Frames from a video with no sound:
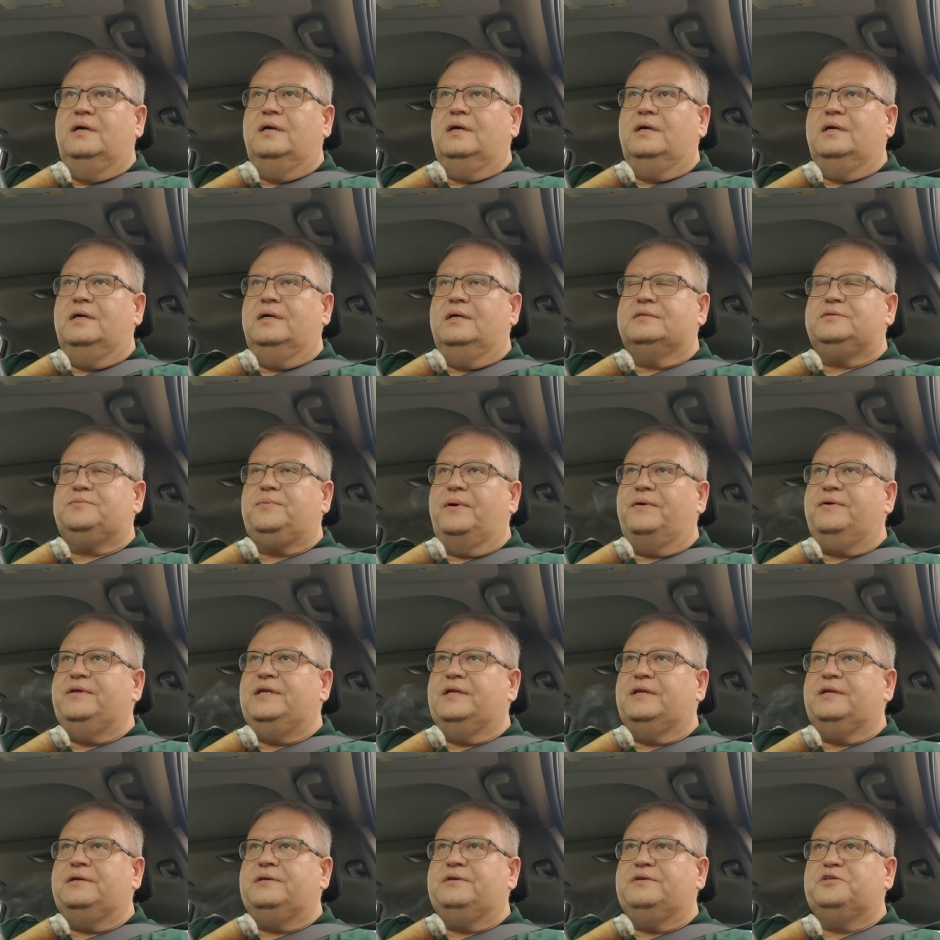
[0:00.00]
that's probably not
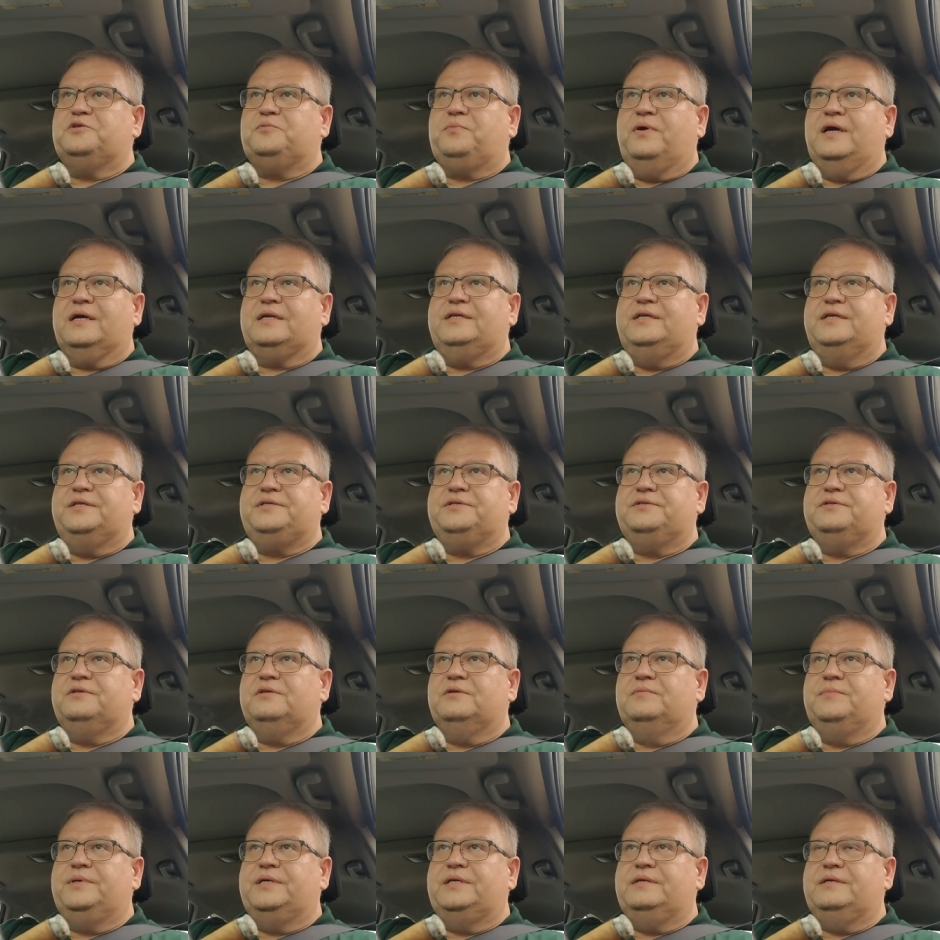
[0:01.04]
a nurse
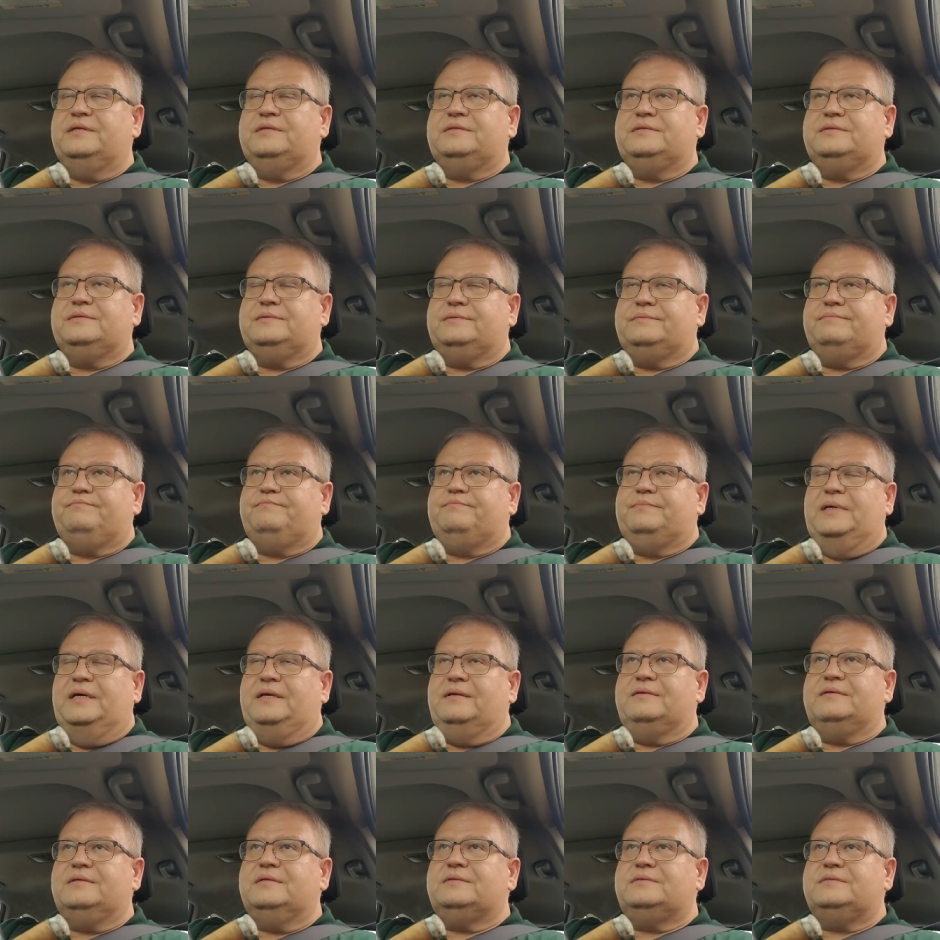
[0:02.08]
practitioner, but it's uh,
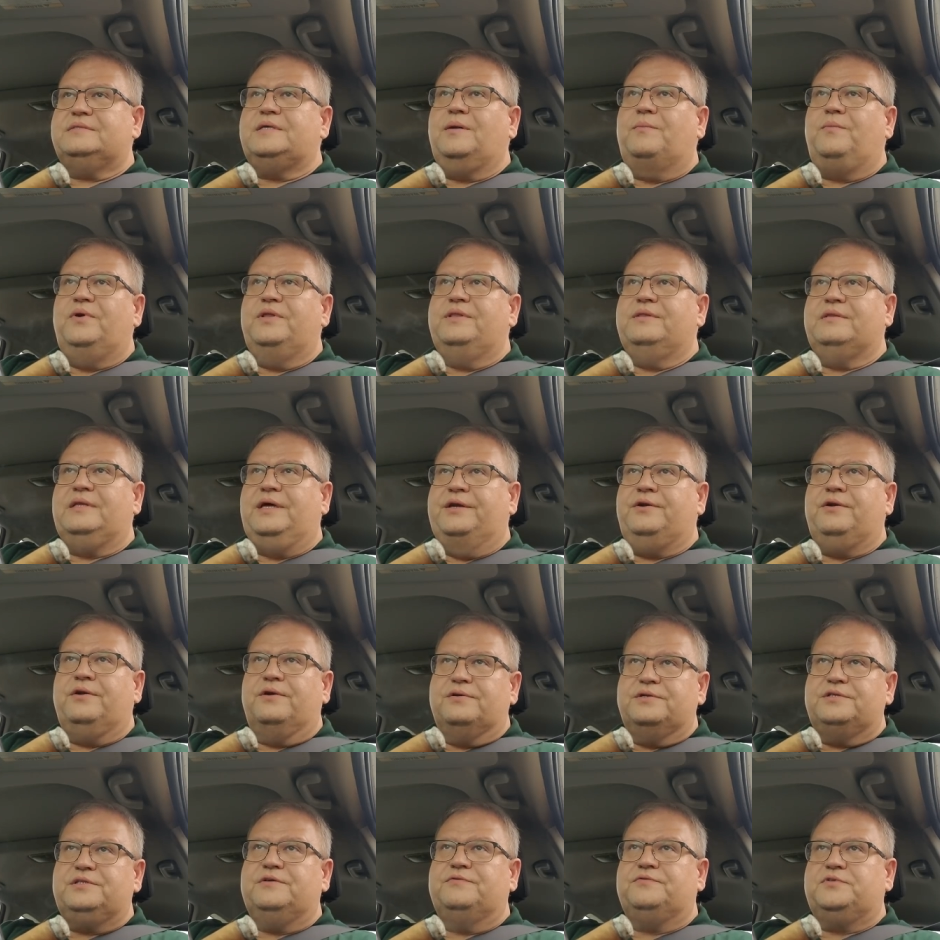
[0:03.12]
someone, a
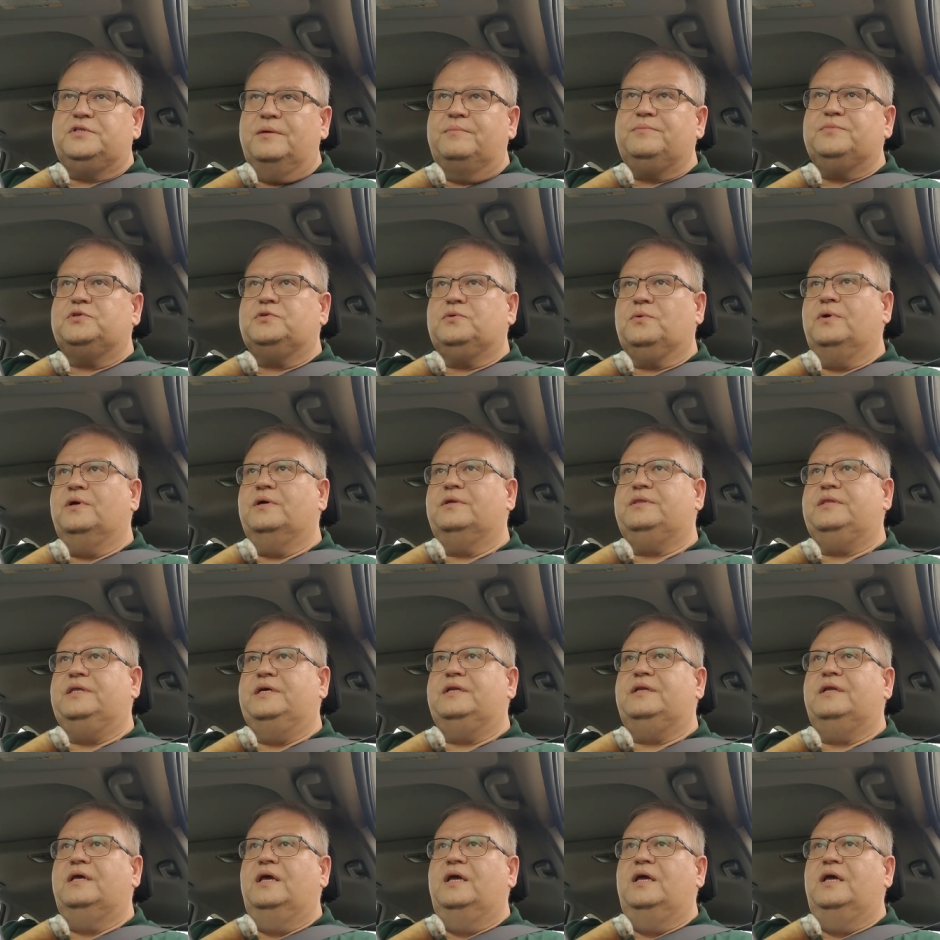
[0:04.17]
nurse of some sort, that